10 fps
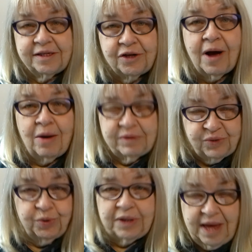So I
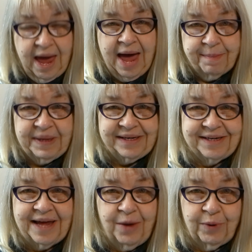was really happy
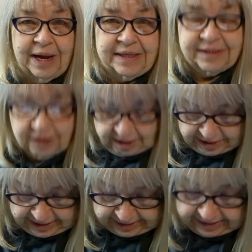today when I saw
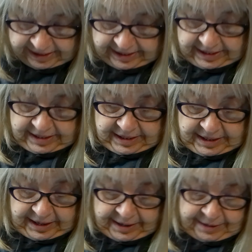this
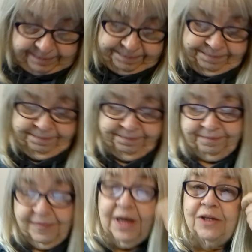
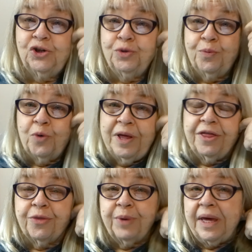
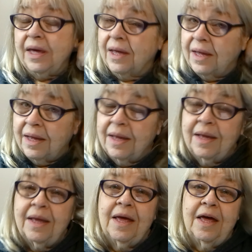2.3
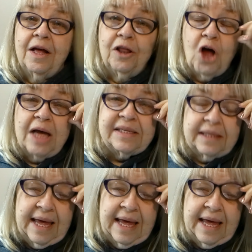loss.